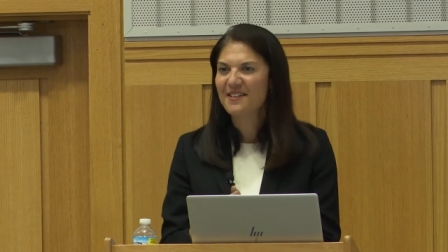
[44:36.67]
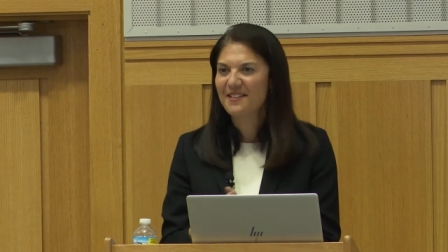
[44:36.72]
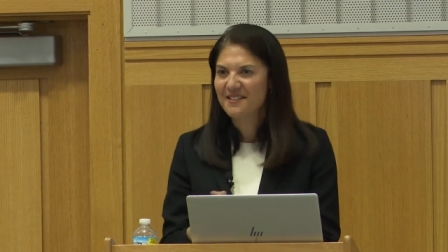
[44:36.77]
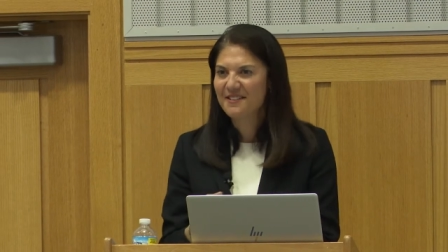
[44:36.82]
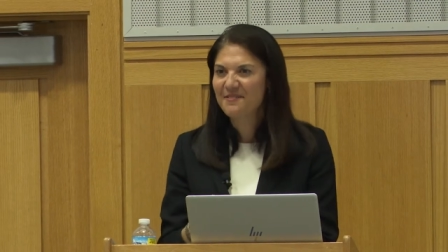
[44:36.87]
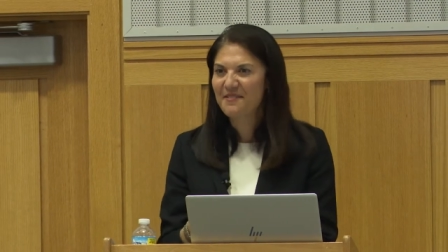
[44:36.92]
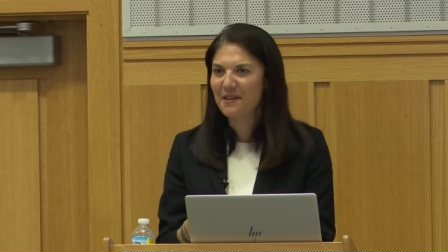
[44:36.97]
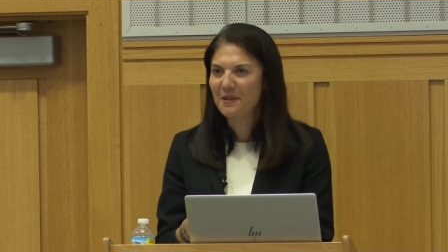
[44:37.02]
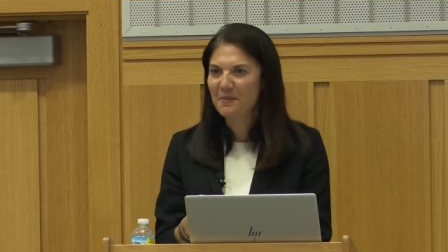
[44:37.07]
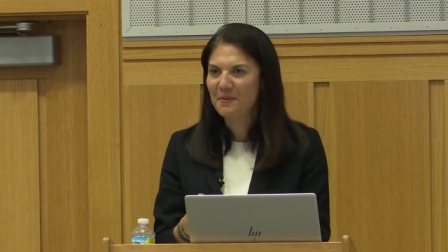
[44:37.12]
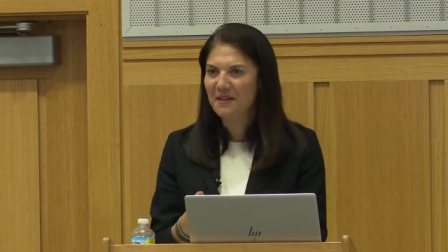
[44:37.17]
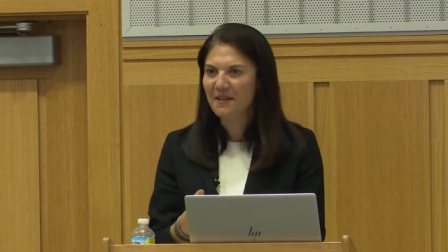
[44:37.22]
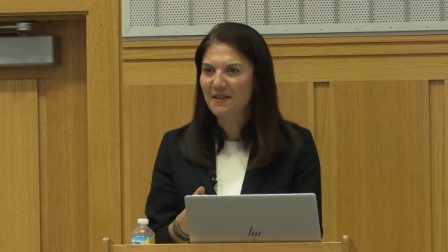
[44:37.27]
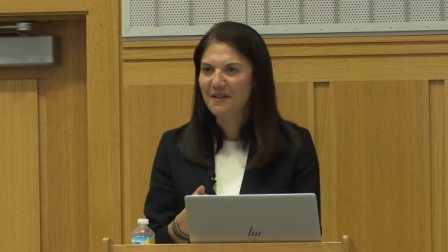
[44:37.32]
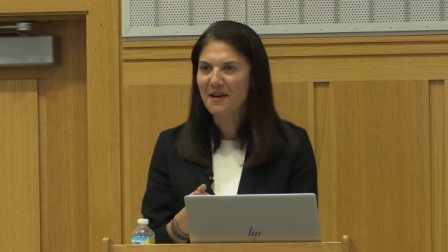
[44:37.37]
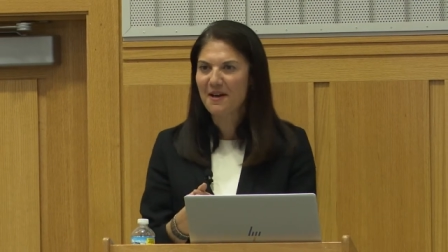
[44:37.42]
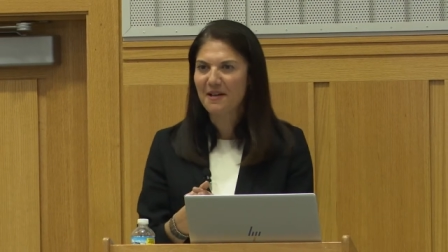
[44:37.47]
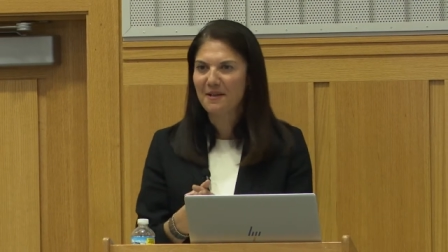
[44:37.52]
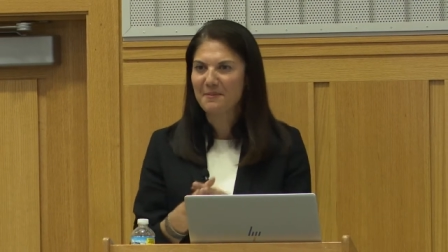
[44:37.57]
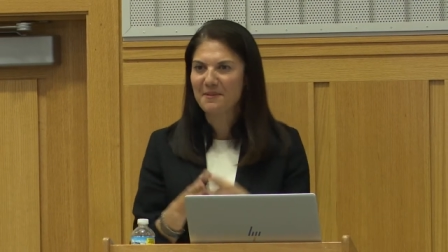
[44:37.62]
developing
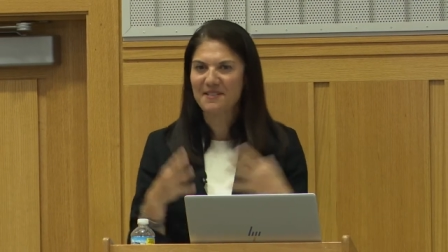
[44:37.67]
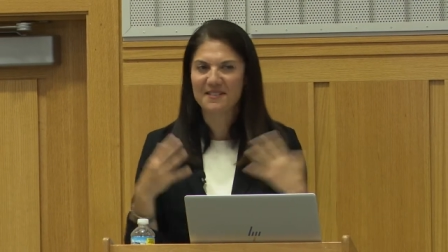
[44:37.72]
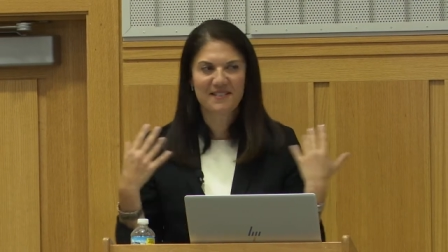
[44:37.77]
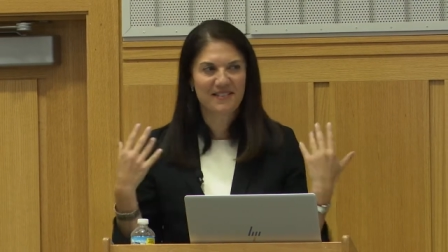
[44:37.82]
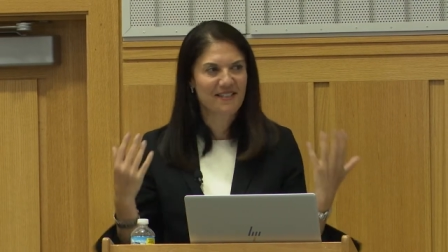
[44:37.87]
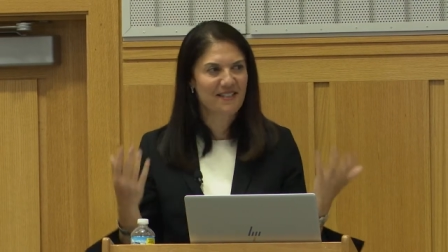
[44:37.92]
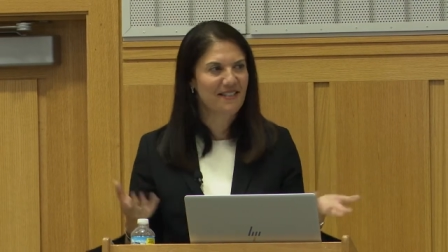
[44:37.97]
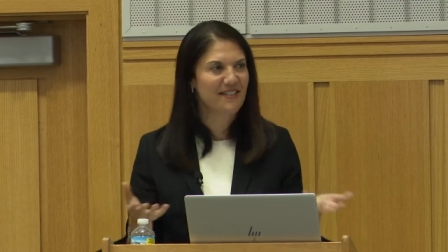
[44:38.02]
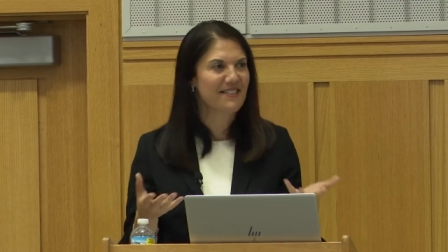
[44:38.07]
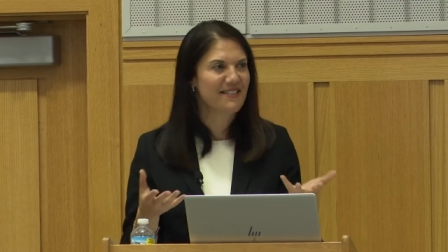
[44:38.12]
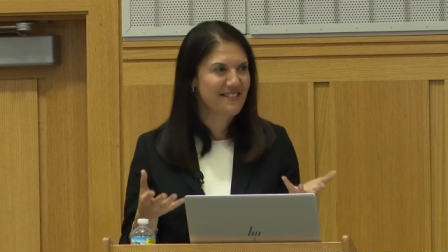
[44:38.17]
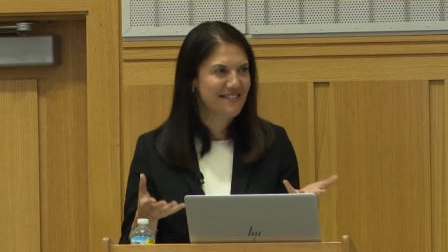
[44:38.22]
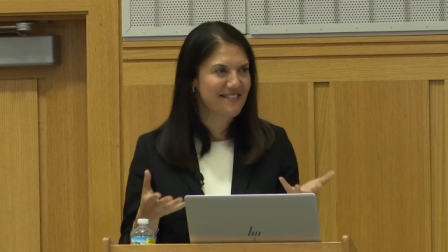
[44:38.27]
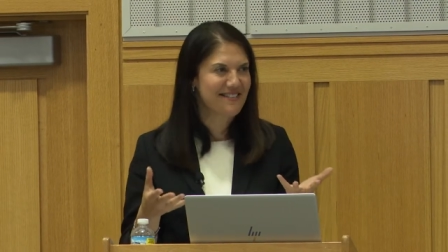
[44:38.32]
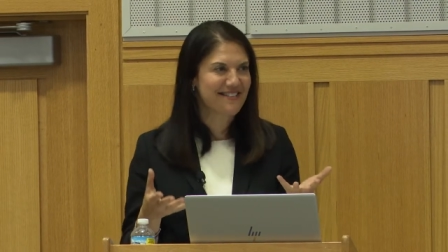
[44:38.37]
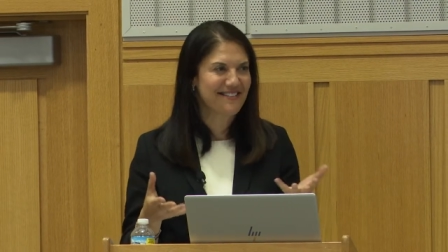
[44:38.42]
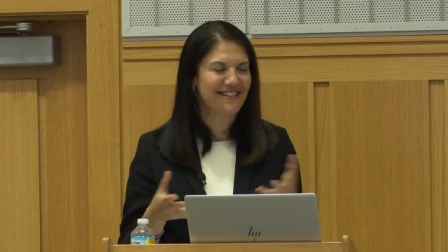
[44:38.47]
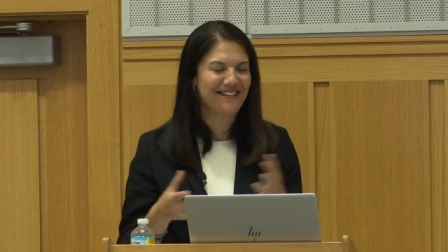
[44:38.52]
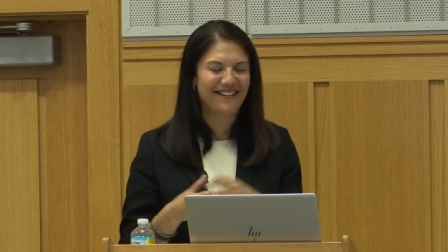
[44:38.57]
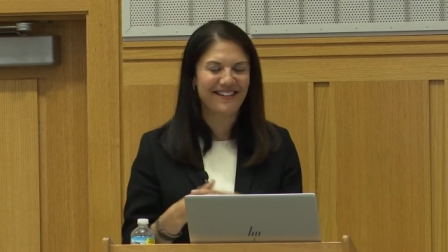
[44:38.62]
economies to this